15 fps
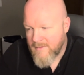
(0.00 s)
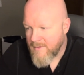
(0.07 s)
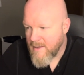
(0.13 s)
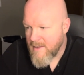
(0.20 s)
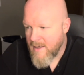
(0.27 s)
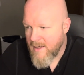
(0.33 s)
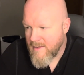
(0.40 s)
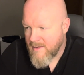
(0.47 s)

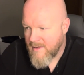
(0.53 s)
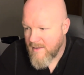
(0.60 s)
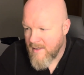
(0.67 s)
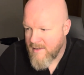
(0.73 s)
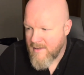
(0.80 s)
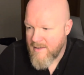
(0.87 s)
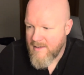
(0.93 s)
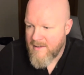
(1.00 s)

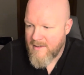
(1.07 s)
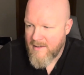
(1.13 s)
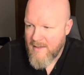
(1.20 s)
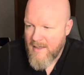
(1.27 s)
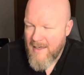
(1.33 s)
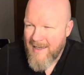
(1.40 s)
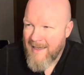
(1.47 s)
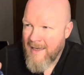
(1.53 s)
This is
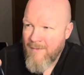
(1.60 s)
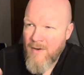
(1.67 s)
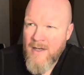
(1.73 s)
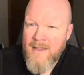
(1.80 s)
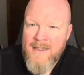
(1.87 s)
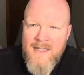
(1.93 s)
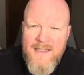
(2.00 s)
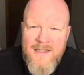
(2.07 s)
even
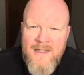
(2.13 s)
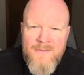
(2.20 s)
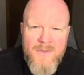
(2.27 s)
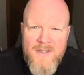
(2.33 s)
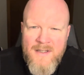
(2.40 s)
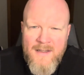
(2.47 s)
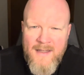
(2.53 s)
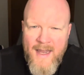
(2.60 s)
Elysium
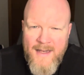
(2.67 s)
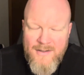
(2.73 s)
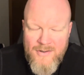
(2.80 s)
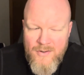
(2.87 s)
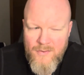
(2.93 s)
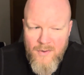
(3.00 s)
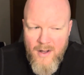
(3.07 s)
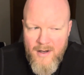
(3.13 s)
doesn't last
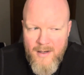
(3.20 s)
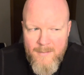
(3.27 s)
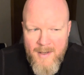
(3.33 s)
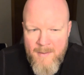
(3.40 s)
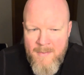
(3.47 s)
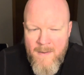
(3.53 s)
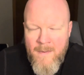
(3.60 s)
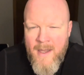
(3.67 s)
too long. I
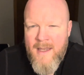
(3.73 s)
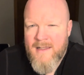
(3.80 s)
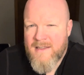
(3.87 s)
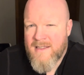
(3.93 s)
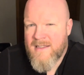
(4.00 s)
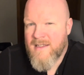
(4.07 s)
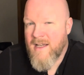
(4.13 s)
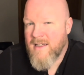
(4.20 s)
mean, maybe I get
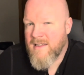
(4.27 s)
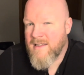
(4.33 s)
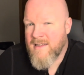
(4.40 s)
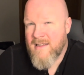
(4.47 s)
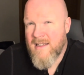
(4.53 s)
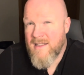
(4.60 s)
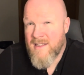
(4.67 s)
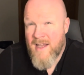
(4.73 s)

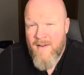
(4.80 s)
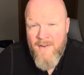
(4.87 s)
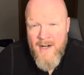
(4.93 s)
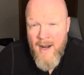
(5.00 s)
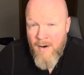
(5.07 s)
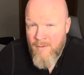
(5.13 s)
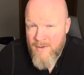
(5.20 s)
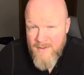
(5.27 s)
6 to 7
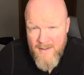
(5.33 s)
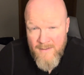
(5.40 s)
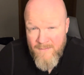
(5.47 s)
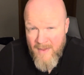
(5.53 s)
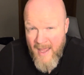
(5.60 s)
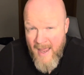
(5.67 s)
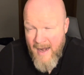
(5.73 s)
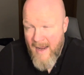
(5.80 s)
hours of
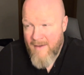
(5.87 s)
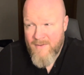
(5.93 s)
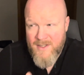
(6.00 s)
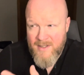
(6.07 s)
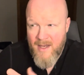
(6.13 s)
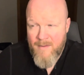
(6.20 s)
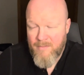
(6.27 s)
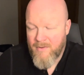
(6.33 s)
that. I have a
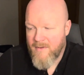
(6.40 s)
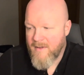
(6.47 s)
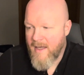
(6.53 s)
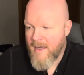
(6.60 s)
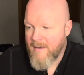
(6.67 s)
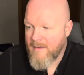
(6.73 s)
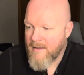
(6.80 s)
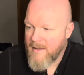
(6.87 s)
sample of
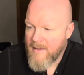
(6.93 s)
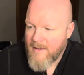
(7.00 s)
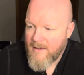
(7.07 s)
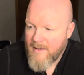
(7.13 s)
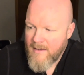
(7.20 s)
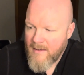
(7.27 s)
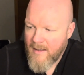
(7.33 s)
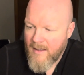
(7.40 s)
that,
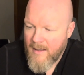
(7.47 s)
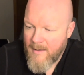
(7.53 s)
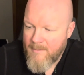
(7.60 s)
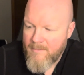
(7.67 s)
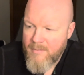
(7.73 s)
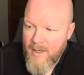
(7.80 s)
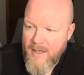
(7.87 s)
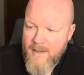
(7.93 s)

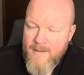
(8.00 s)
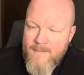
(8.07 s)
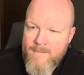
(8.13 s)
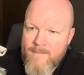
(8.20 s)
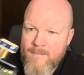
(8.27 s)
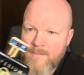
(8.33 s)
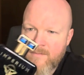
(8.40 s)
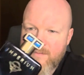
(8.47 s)
but
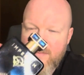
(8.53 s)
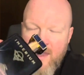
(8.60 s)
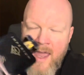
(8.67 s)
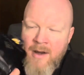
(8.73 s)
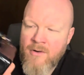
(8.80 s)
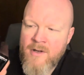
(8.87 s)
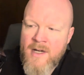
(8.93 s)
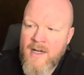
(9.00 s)

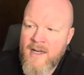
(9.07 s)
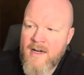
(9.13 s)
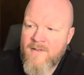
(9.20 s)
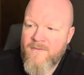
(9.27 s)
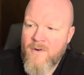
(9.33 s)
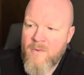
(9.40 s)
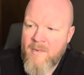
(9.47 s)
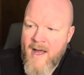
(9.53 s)
I don't need to get a
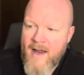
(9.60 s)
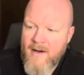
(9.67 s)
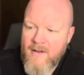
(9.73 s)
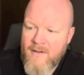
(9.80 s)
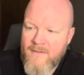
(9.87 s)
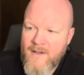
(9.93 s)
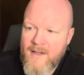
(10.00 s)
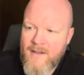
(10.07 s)
full
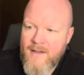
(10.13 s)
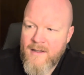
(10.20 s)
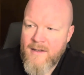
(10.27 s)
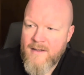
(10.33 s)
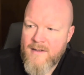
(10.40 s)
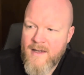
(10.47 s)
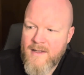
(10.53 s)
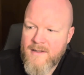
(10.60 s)
bottle of it.
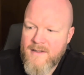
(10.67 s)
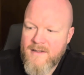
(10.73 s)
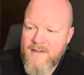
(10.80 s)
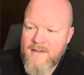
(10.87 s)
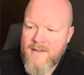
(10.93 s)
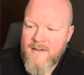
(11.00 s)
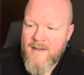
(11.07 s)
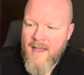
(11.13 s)

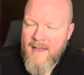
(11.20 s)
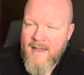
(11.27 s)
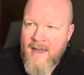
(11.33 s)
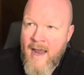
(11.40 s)
It's a